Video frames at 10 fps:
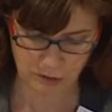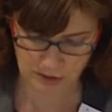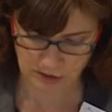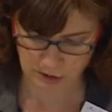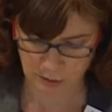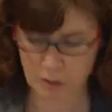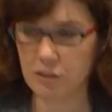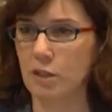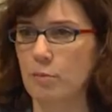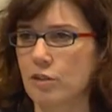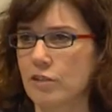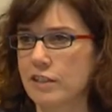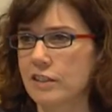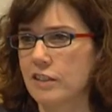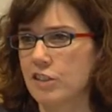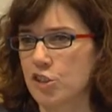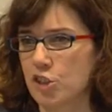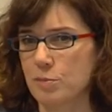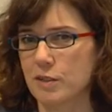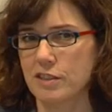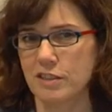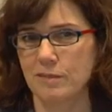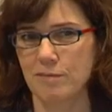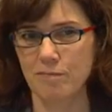the EU's democratic legitimacy.